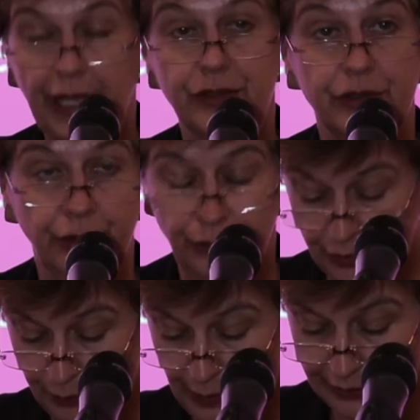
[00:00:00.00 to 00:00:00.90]

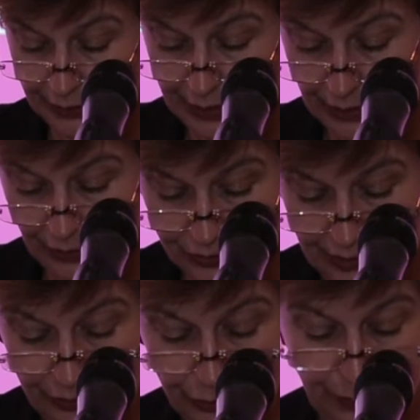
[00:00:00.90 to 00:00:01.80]
executed by the Netherlands
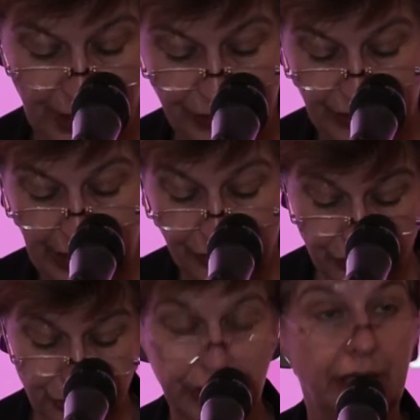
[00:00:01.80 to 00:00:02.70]
Enterprise
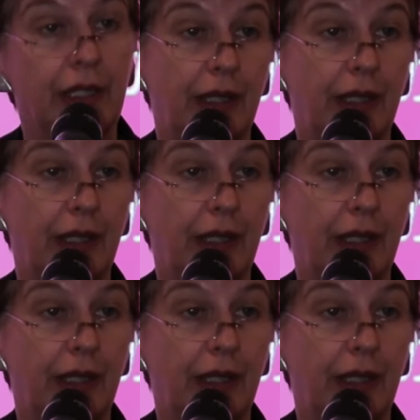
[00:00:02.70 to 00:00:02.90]
Agency.